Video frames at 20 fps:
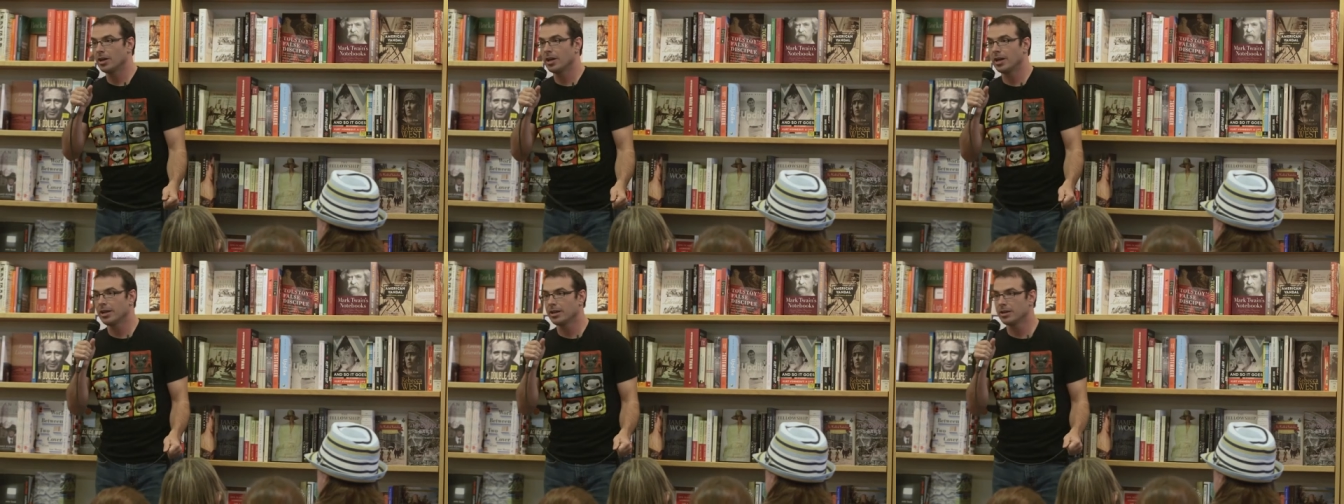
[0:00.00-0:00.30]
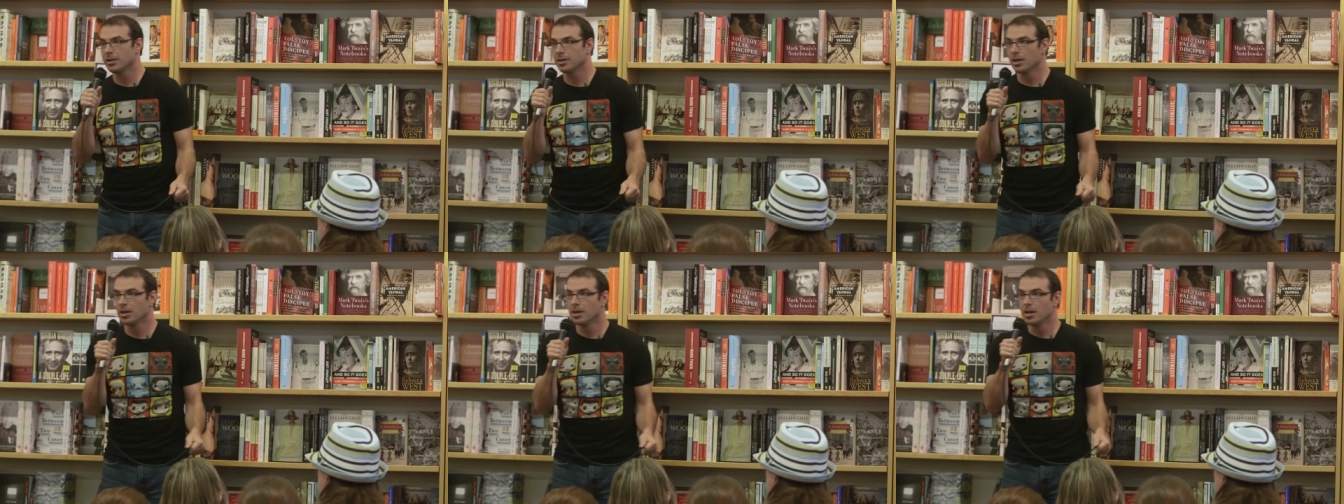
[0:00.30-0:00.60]

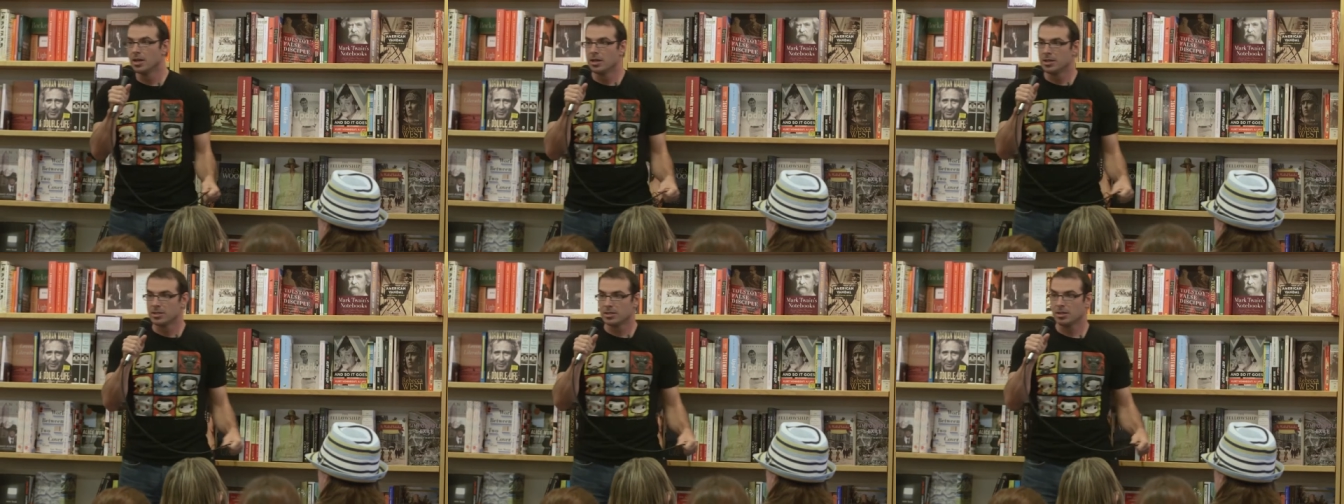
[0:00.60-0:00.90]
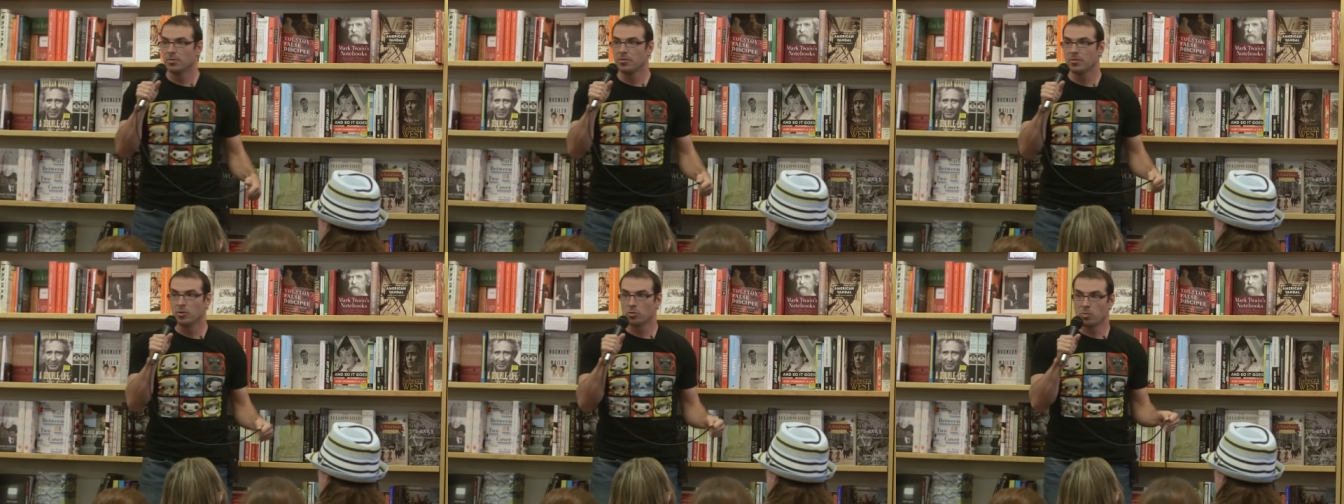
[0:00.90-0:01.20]
And
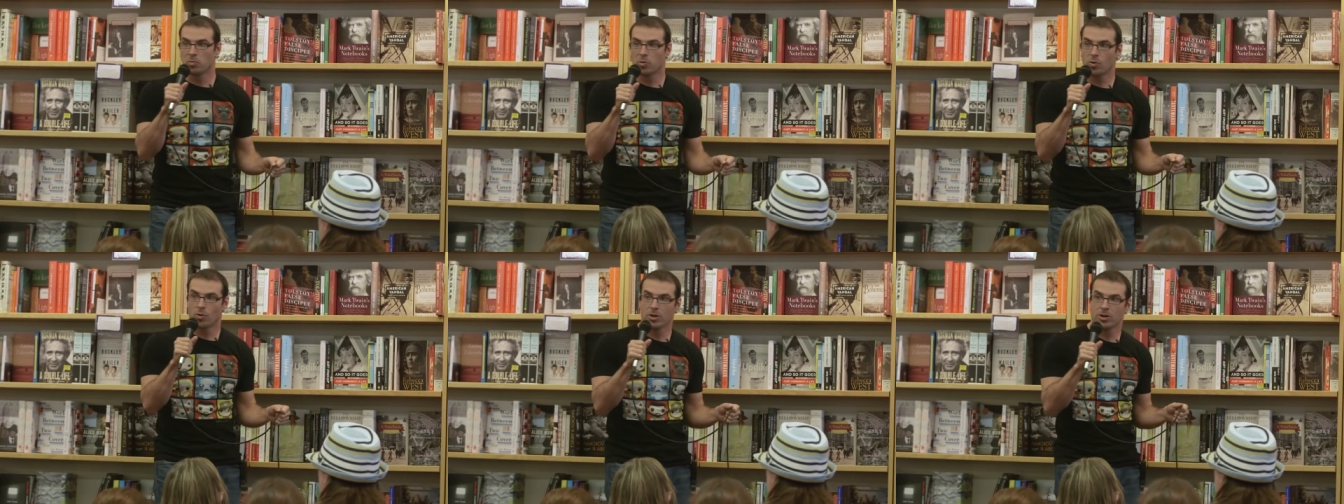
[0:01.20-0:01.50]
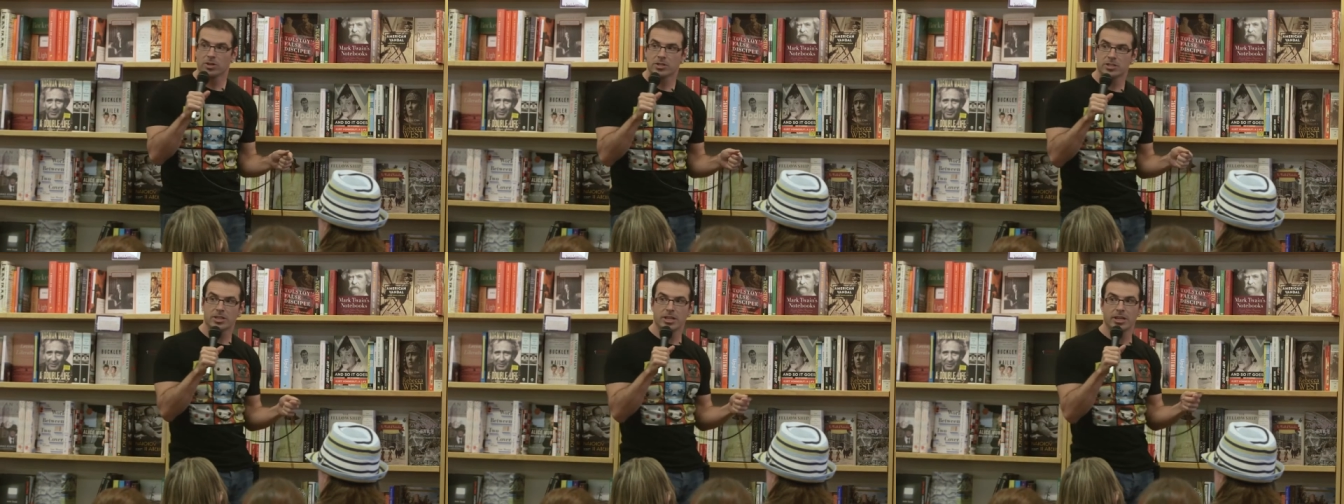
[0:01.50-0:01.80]
some of the
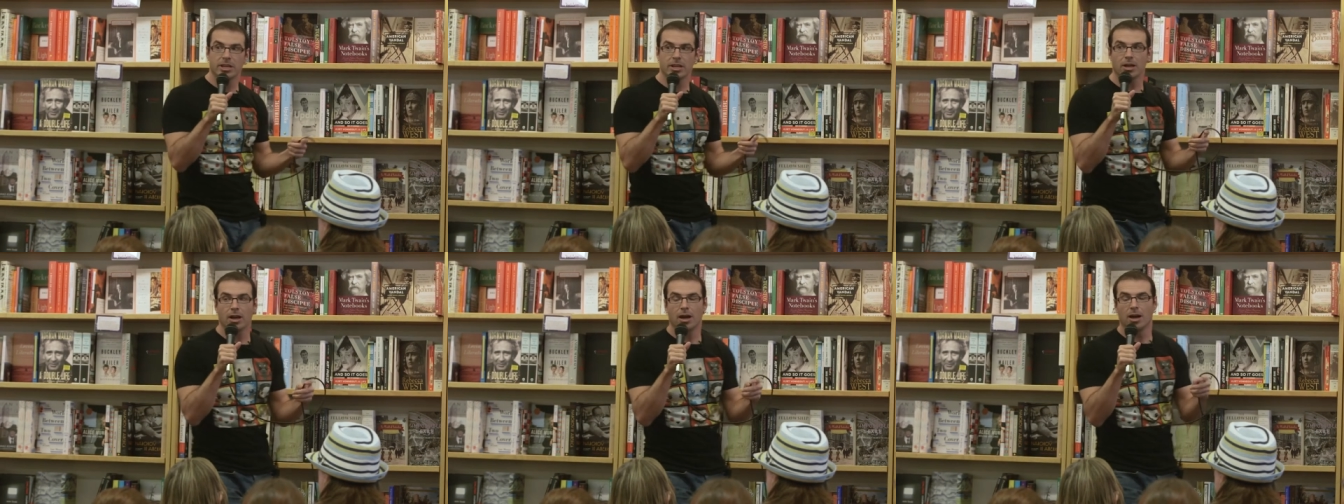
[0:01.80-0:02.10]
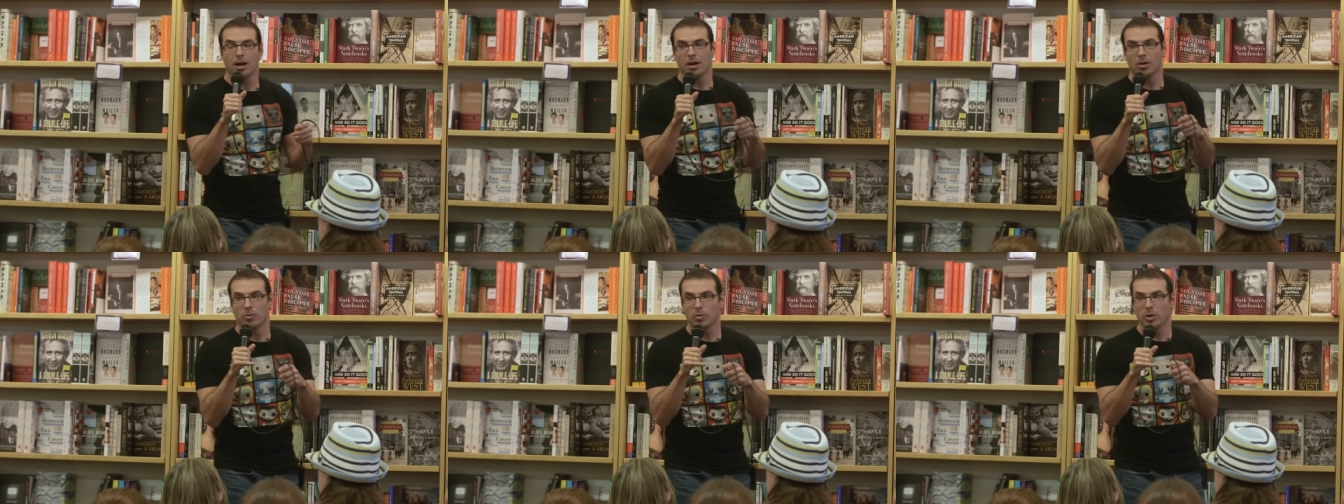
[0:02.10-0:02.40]
reporters that uh,